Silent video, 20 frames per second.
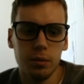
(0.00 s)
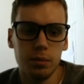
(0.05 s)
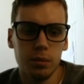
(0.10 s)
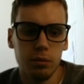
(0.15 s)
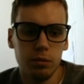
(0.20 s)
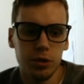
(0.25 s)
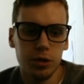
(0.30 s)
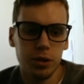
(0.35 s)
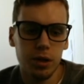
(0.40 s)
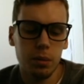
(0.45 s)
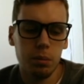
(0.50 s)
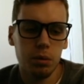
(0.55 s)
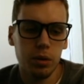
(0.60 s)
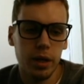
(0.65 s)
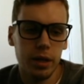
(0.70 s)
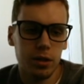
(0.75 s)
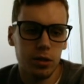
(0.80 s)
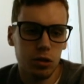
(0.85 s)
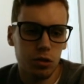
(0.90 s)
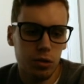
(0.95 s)
return a
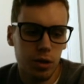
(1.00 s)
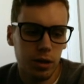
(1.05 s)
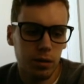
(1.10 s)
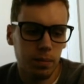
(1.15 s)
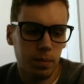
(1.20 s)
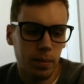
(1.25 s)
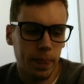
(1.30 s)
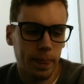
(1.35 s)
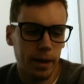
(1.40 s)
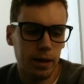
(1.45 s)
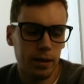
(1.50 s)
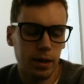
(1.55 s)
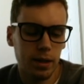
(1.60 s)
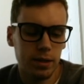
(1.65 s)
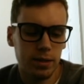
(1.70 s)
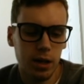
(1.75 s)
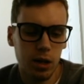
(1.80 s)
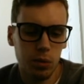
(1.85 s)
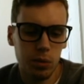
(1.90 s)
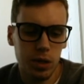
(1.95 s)
blank string, and
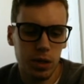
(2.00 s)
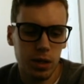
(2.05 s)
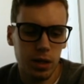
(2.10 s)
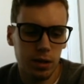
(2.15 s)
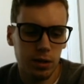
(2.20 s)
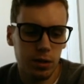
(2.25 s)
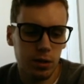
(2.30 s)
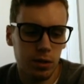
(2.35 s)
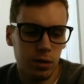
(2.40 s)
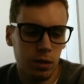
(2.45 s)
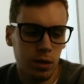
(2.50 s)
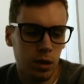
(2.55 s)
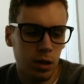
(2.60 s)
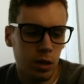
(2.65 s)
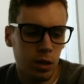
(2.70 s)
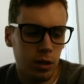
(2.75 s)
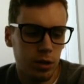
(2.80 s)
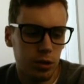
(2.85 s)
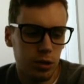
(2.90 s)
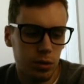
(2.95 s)
that's how we get
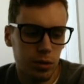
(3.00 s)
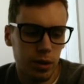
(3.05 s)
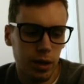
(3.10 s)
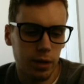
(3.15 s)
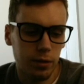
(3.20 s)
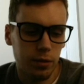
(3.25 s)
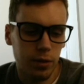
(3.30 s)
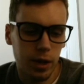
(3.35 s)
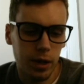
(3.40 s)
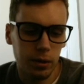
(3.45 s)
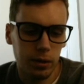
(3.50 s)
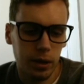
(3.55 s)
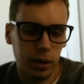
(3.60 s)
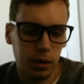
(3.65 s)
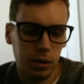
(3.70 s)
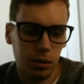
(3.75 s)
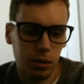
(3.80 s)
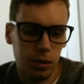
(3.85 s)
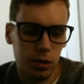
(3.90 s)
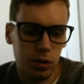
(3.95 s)
to that final
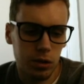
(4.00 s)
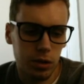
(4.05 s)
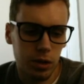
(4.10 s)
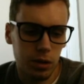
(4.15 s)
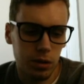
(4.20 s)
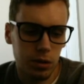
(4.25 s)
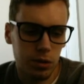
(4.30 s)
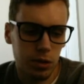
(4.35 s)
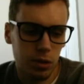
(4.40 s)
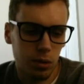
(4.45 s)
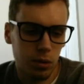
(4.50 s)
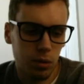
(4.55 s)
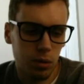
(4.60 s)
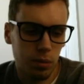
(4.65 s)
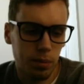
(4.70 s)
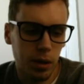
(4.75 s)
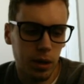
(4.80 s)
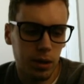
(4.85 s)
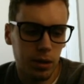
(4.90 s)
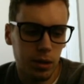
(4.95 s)
calculation there. So
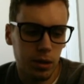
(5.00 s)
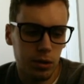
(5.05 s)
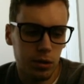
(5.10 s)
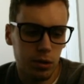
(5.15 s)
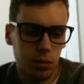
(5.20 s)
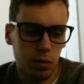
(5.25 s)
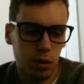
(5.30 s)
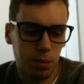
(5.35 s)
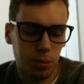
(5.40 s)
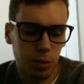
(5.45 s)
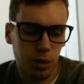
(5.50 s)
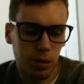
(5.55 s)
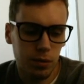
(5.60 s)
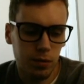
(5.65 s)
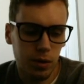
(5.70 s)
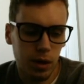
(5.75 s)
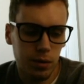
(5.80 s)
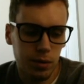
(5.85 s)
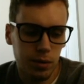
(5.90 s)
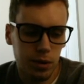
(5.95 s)
Buccaneers are 1-point
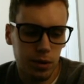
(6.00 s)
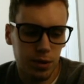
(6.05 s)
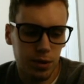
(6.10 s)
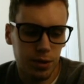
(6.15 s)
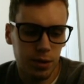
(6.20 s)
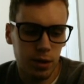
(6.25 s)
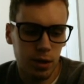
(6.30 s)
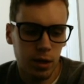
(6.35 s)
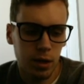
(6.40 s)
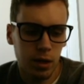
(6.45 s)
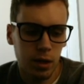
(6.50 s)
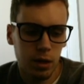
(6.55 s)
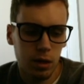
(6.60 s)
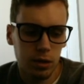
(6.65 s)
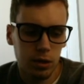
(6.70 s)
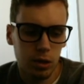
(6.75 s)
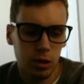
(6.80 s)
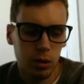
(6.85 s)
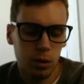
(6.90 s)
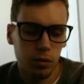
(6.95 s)
favorites,
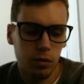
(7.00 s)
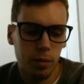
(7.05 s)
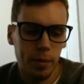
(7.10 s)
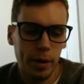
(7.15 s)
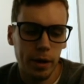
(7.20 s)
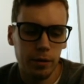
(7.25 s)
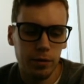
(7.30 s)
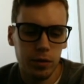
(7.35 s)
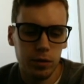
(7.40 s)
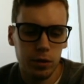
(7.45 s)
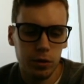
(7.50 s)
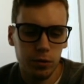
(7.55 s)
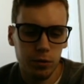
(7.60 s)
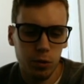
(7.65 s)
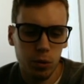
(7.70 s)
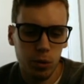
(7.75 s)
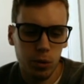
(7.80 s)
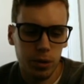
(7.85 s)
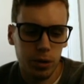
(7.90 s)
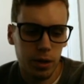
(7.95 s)
total of about
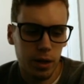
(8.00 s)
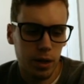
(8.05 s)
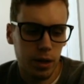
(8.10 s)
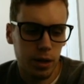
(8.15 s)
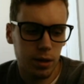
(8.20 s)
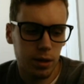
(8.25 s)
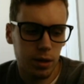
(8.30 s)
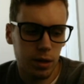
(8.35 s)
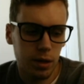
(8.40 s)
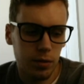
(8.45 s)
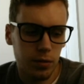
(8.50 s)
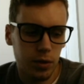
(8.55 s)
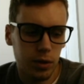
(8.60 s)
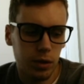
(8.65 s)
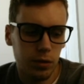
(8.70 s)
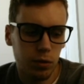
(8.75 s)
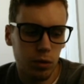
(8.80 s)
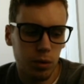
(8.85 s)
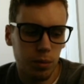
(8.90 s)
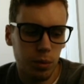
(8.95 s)
54, and
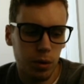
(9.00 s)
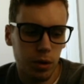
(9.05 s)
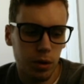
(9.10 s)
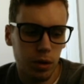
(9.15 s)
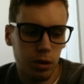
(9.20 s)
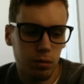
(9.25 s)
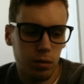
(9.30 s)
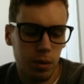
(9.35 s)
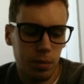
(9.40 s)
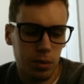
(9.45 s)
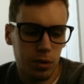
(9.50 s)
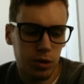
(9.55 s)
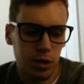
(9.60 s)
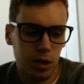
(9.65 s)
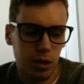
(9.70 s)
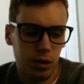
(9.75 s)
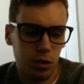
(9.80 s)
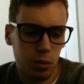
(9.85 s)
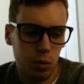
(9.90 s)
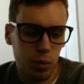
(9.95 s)

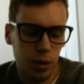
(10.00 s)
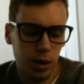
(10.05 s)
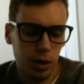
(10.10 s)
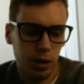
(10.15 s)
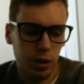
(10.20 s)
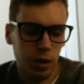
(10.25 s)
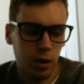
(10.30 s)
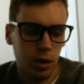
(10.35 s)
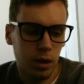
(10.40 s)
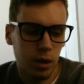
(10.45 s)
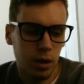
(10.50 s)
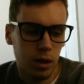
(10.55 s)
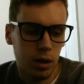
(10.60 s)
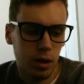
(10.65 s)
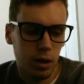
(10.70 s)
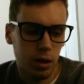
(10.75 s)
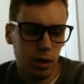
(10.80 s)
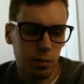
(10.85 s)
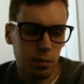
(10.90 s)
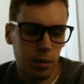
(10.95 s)
54.3% to win.
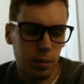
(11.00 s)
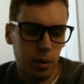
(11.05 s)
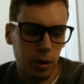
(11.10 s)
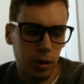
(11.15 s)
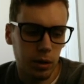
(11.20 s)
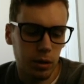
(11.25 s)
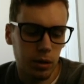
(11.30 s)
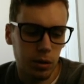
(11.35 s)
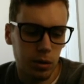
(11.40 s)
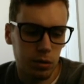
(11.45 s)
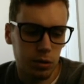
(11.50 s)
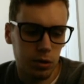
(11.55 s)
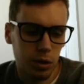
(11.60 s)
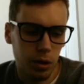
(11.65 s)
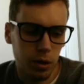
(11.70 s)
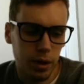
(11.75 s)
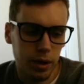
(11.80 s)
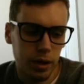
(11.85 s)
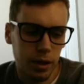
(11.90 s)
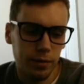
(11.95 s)
The Buccaneers
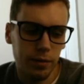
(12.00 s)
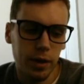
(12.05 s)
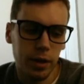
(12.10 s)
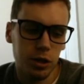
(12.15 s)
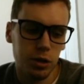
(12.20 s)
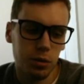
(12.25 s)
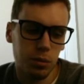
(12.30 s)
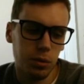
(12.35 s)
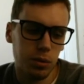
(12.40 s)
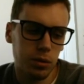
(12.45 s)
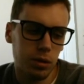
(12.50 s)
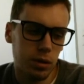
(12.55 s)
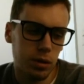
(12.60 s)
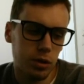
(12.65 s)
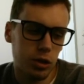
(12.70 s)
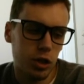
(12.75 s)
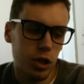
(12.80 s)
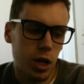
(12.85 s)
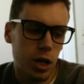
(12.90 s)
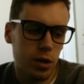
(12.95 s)
are, and if actually were to
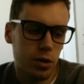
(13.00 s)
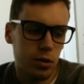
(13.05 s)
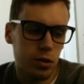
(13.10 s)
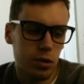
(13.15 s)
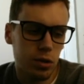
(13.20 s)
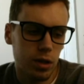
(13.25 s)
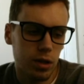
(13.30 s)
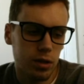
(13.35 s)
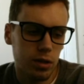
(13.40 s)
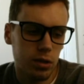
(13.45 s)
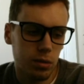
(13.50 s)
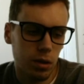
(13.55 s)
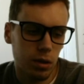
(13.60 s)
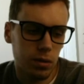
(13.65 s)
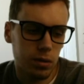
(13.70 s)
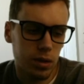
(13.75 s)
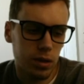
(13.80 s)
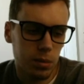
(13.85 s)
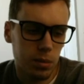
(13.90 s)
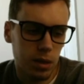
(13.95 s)
change this to another
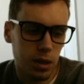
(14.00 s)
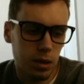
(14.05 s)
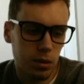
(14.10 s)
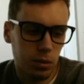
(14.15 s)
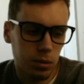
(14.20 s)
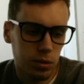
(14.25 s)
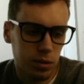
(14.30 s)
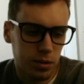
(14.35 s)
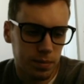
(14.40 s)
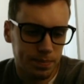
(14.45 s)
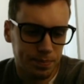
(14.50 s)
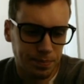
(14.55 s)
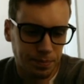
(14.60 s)
team, the Eagles,